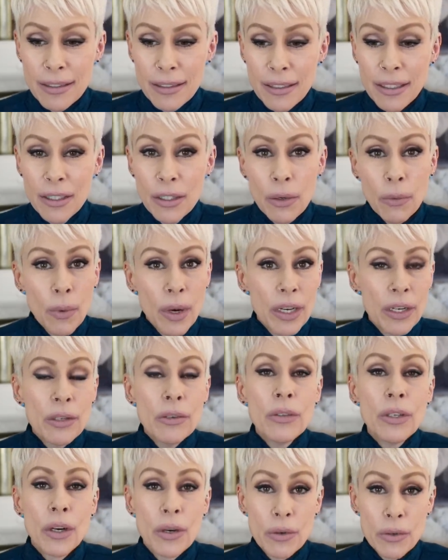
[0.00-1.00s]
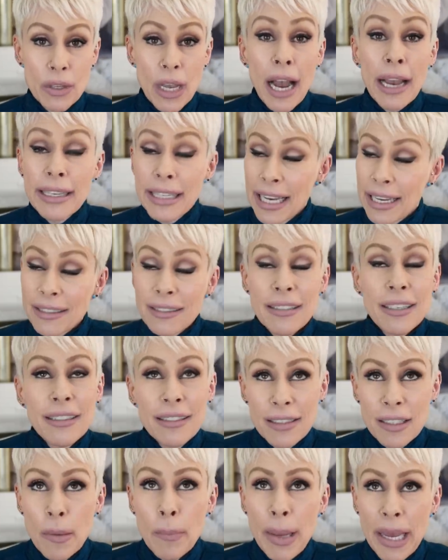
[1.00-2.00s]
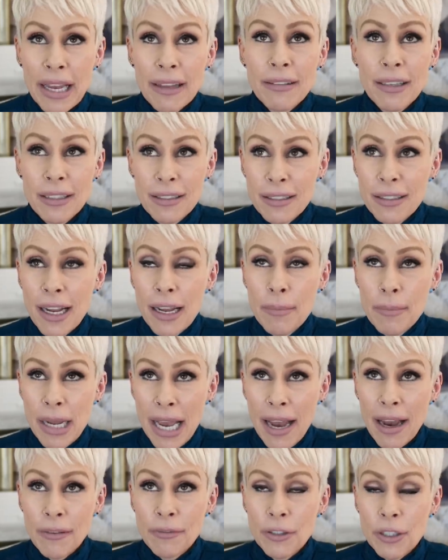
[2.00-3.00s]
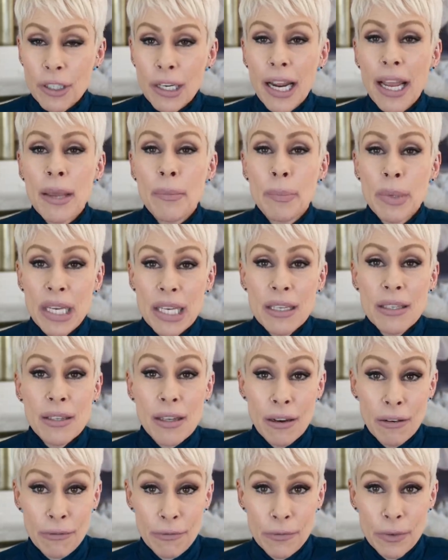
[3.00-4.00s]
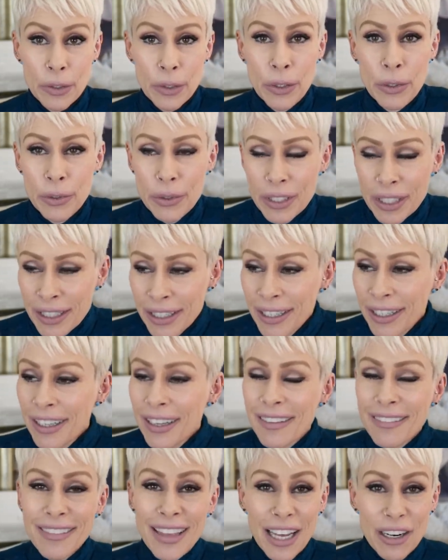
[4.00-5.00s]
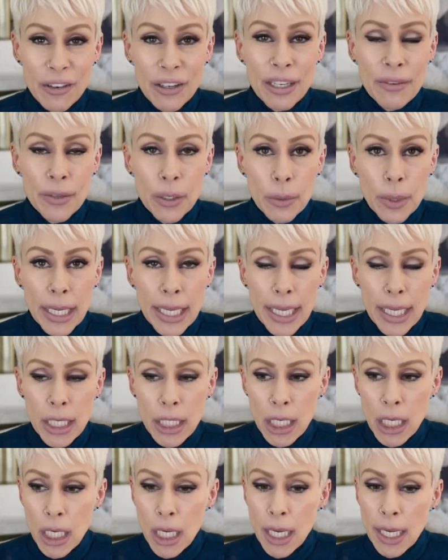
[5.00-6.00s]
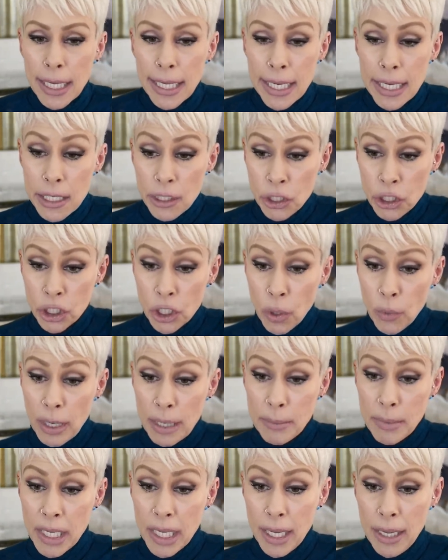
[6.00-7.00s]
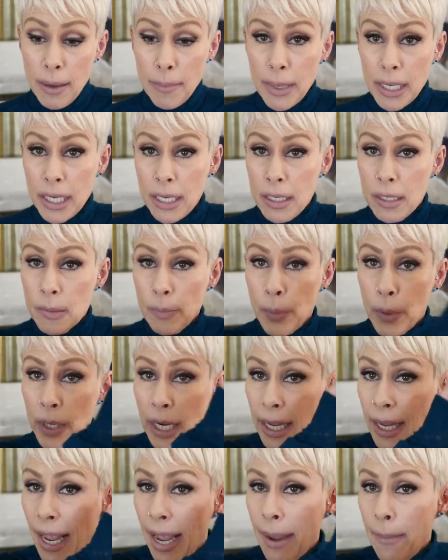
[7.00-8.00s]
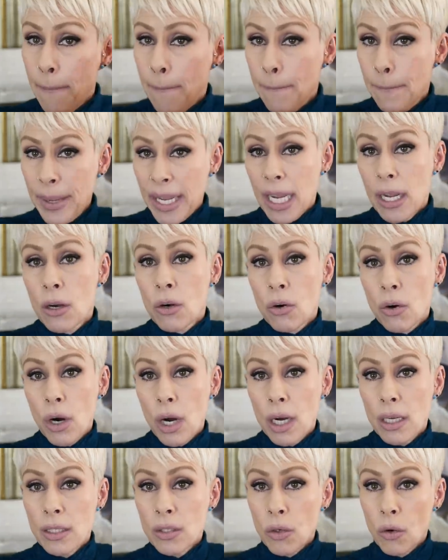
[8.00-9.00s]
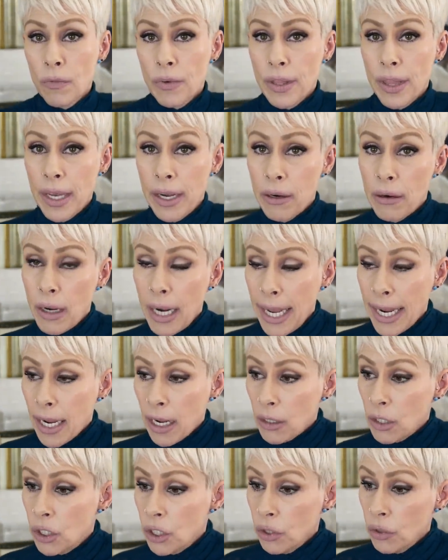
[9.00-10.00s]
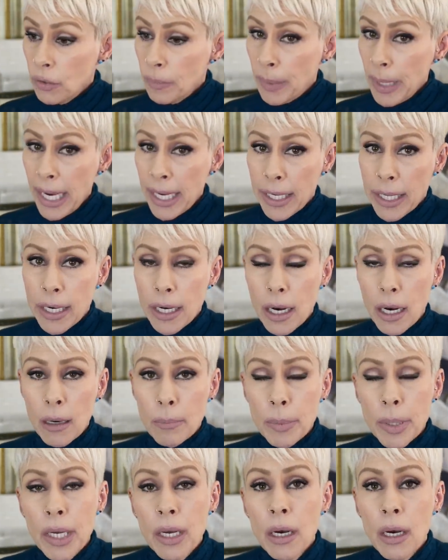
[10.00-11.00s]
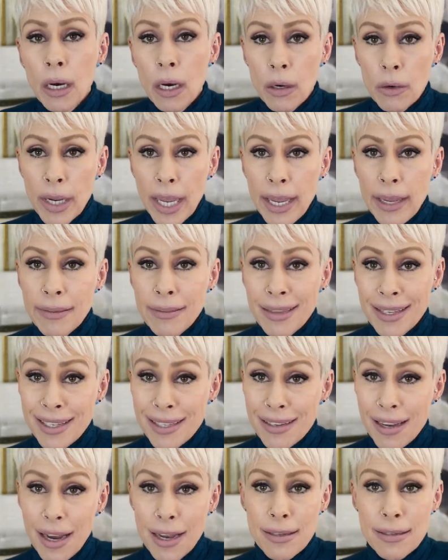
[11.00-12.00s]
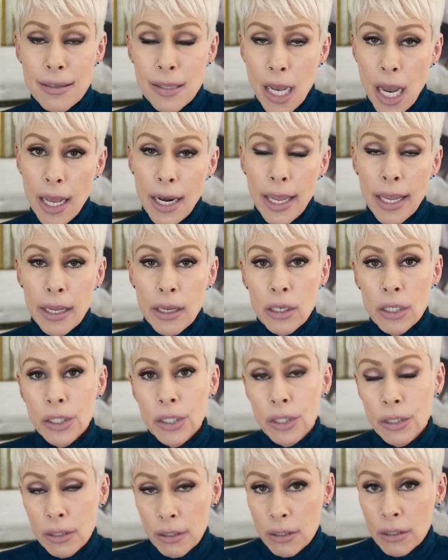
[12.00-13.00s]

You know what? Who knows? Yes, he's in a band that's named after a piece of food. That'll give you a hint. He's showing me him, and he's putting a big cross over there. Like, dude, back it up. Okay, this guy's not a good